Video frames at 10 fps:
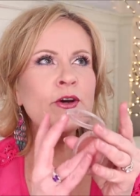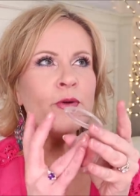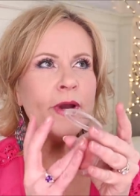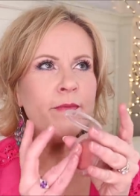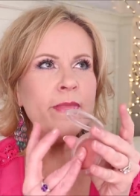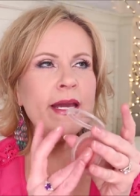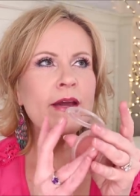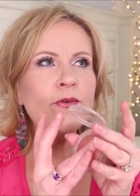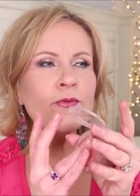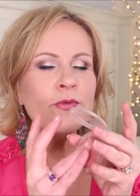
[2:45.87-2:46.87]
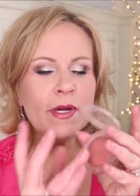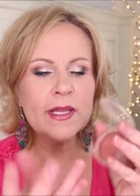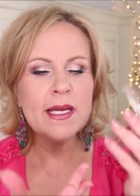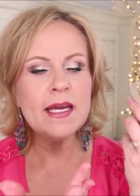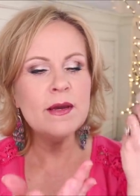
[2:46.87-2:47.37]
creamy,
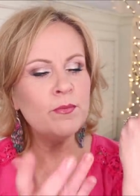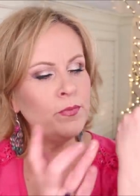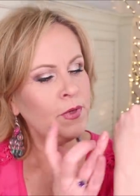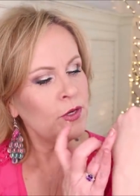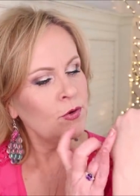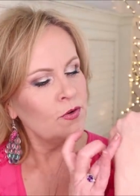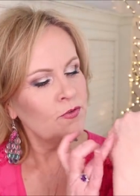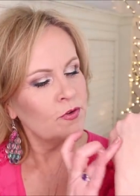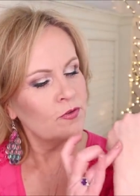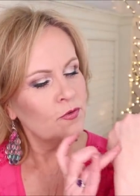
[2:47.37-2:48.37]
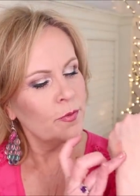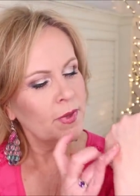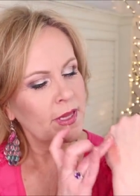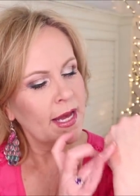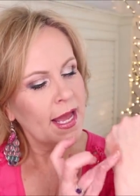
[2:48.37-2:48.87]
really beautiful
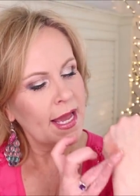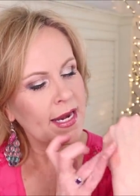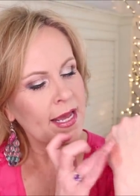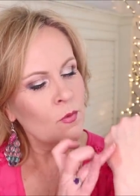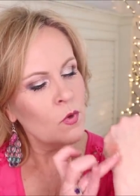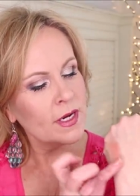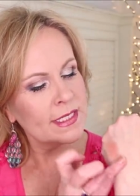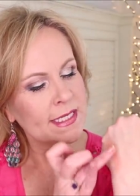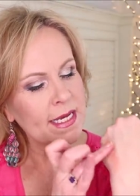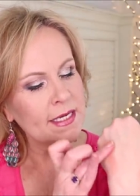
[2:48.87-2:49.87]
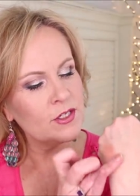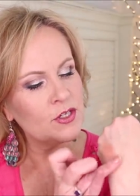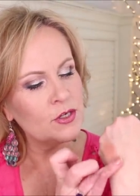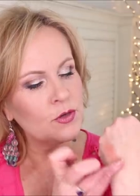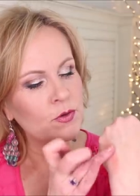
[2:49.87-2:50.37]
formula and it works
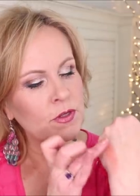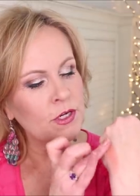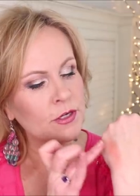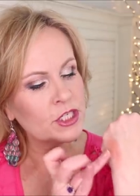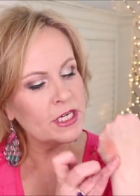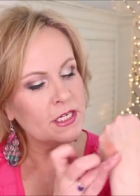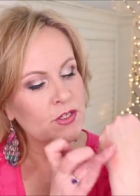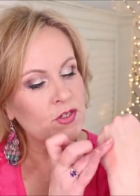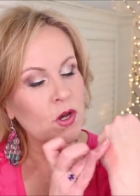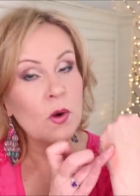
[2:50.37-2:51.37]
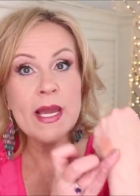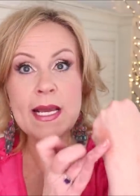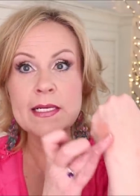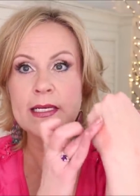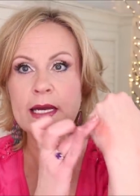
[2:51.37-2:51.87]
into your cheeks so
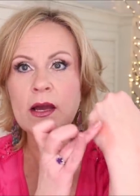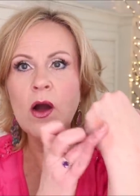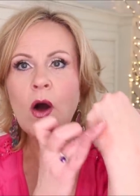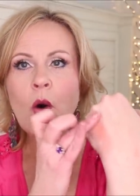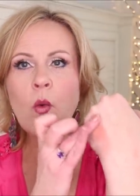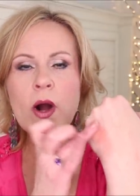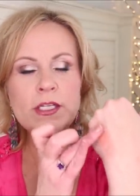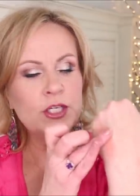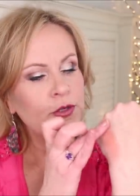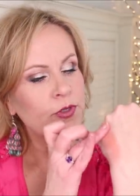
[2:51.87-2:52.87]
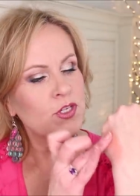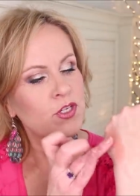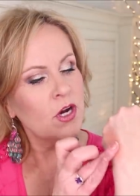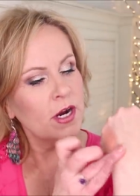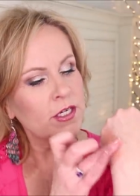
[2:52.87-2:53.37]
easy once you
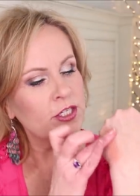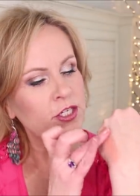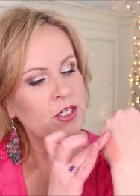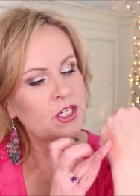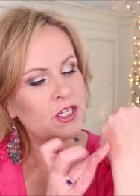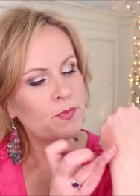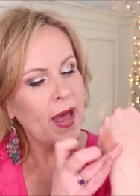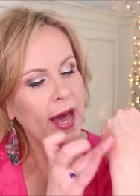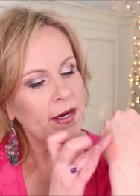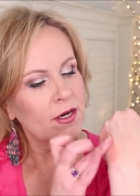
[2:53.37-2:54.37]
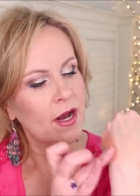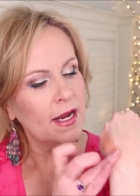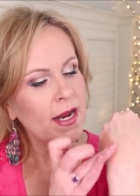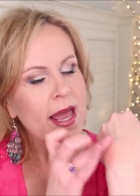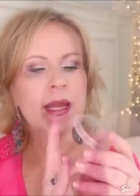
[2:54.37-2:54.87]
start to just pat it
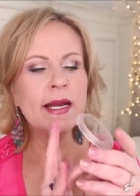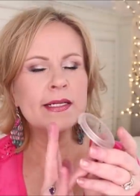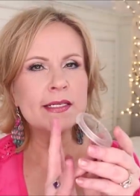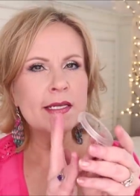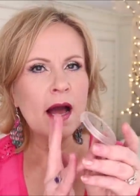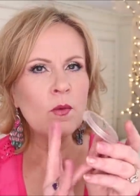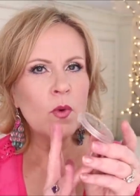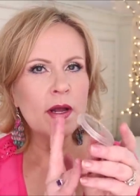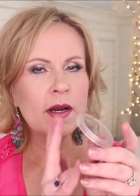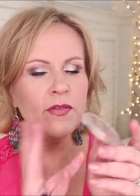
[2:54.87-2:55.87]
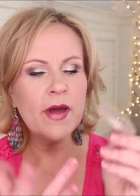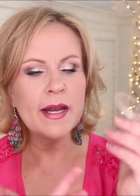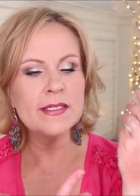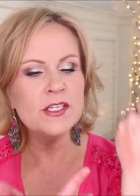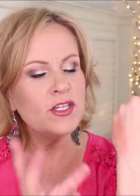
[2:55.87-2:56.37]
on. And it's not one that
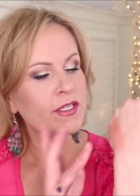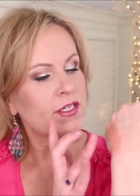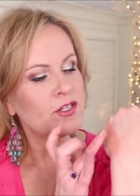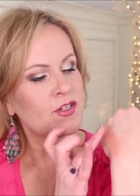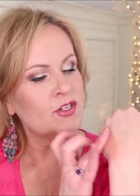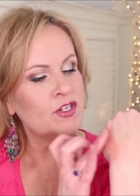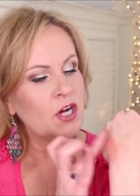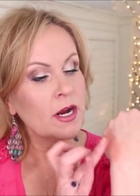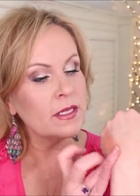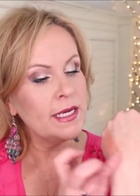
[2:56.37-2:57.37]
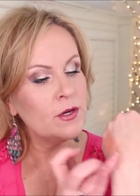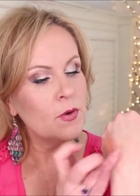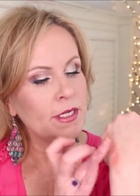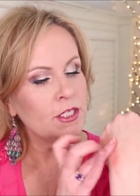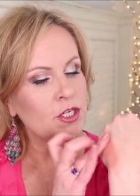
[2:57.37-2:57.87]
is just starkly
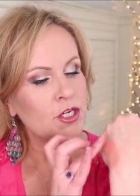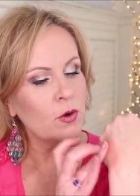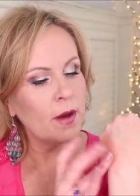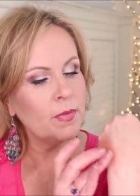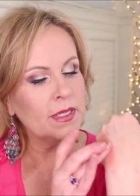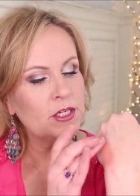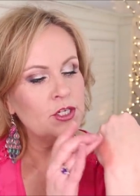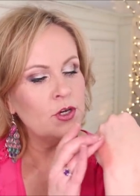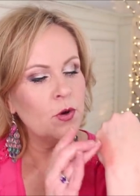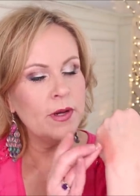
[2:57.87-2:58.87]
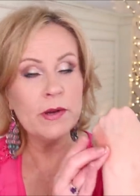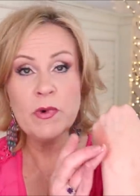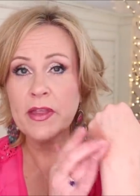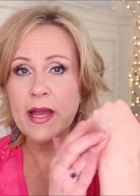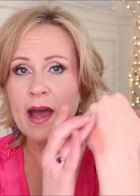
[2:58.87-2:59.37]
going to show up unless you go in
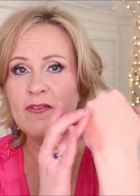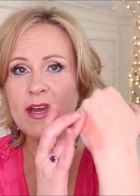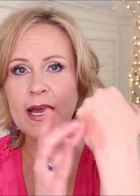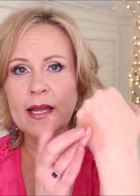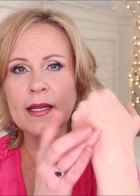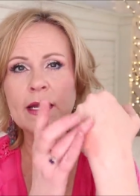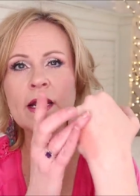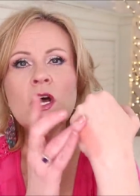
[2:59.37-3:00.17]
with it heavy handed.